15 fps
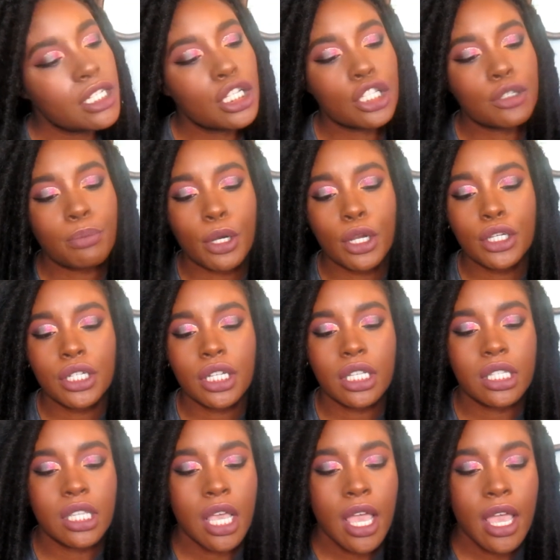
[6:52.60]
just
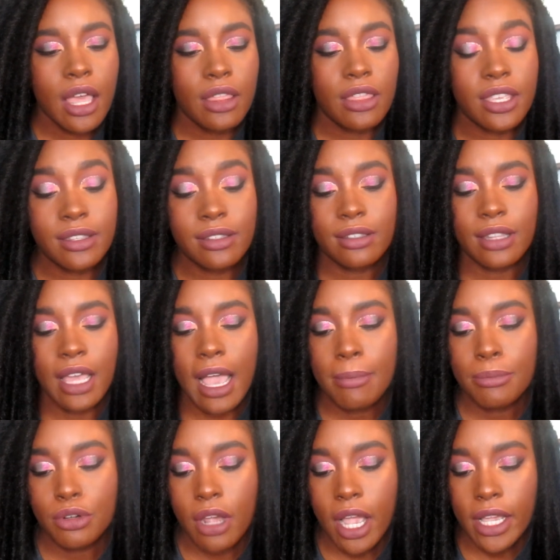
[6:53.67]
purchase the
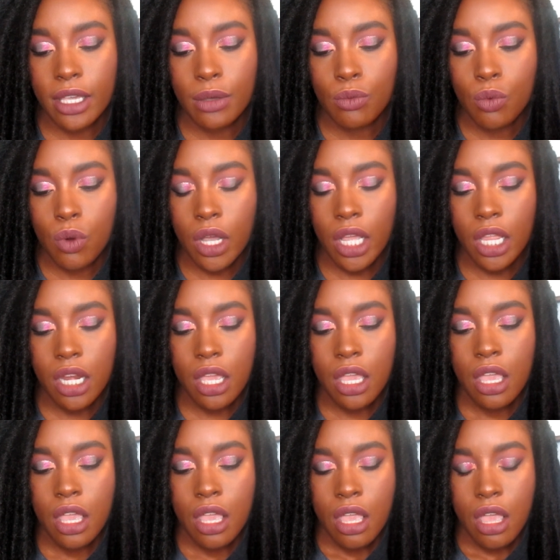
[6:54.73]
Snapdragon one
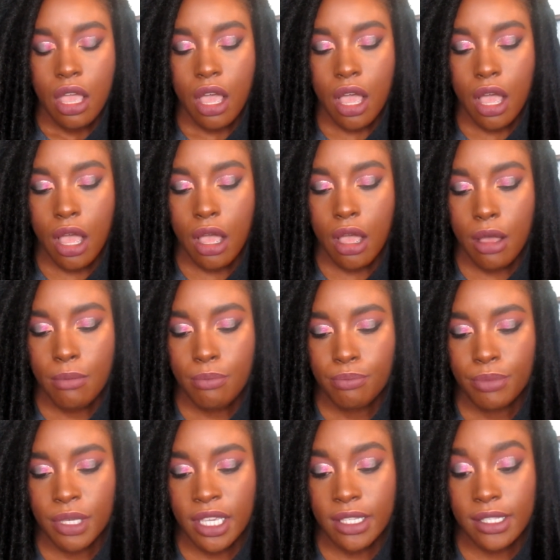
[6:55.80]

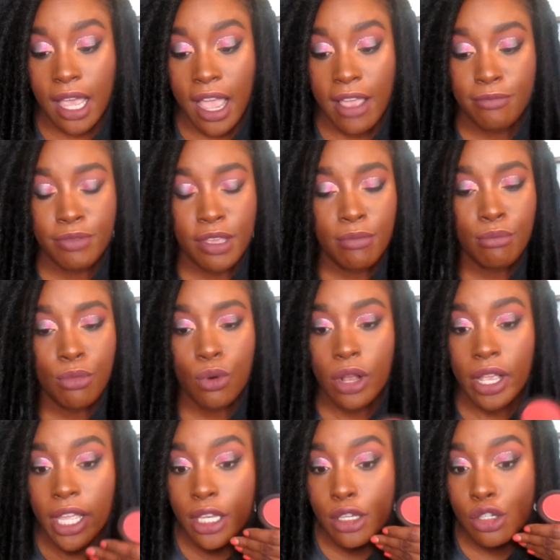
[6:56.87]
because I've been more
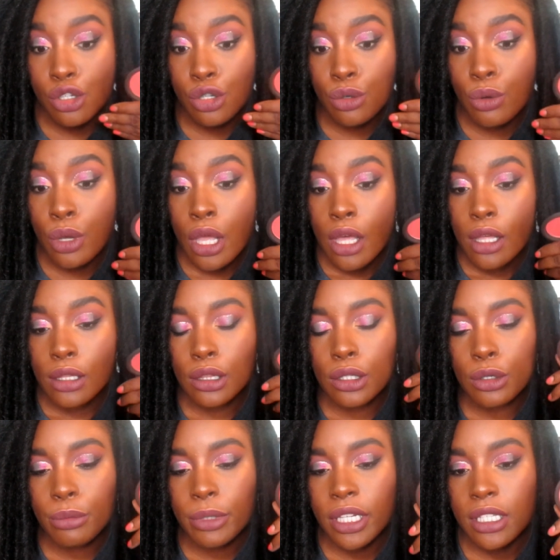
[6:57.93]
into
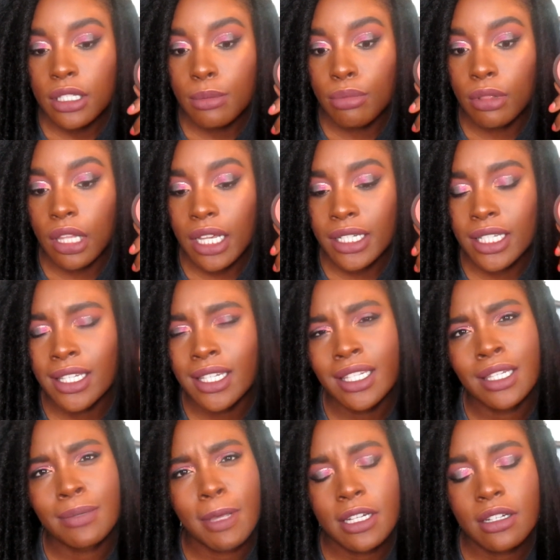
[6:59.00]
luminous blushes,
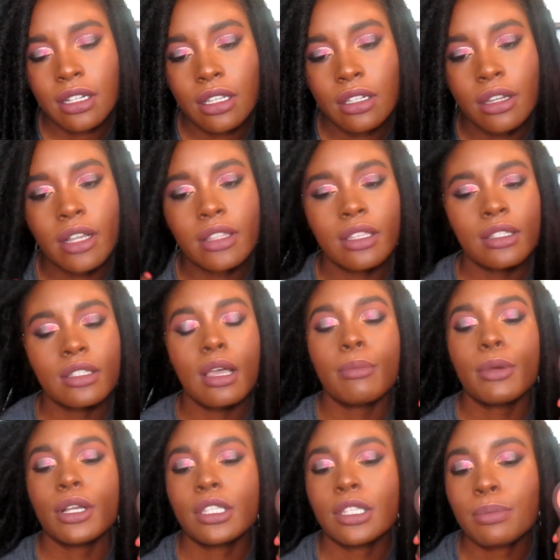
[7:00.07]
especially during the
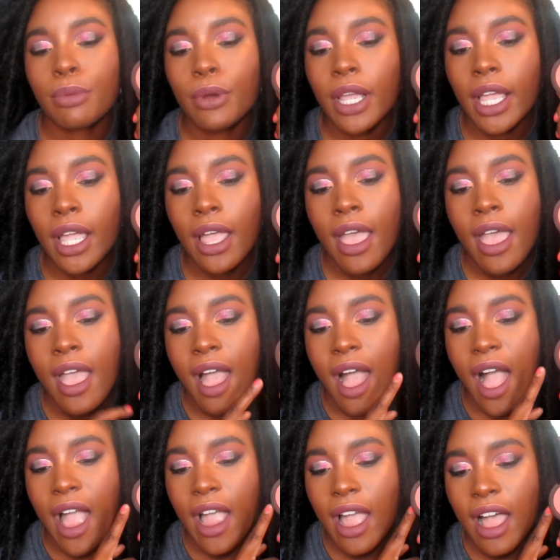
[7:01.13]
summer and spring.
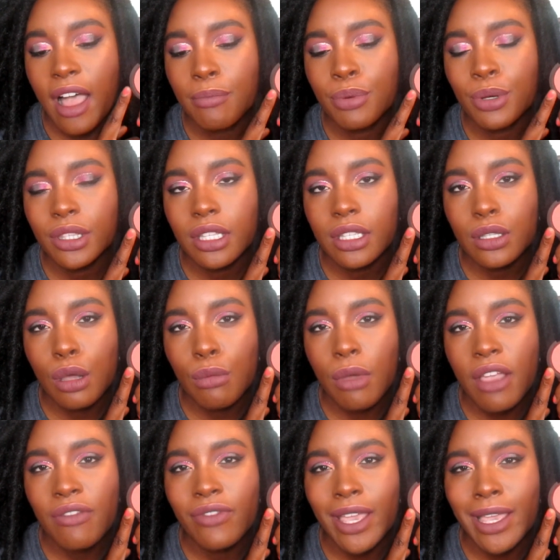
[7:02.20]
I have put this on
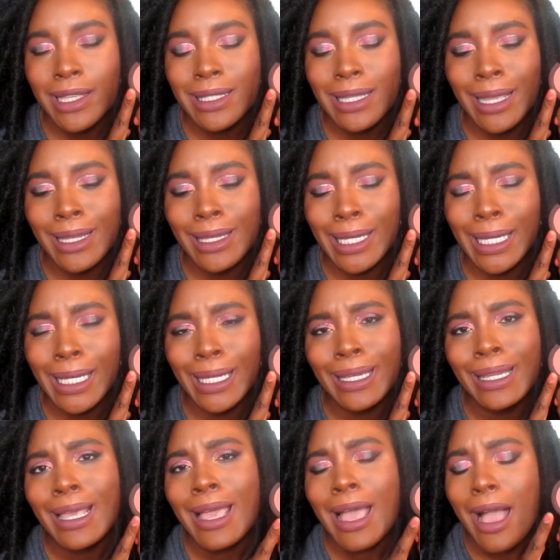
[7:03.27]
my face and
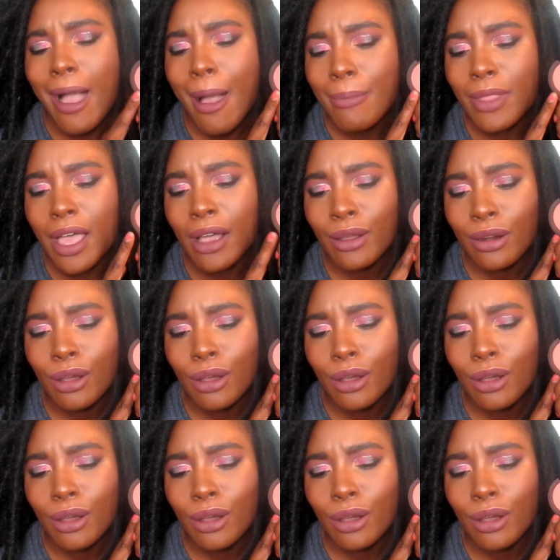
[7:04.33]
I'm not gonna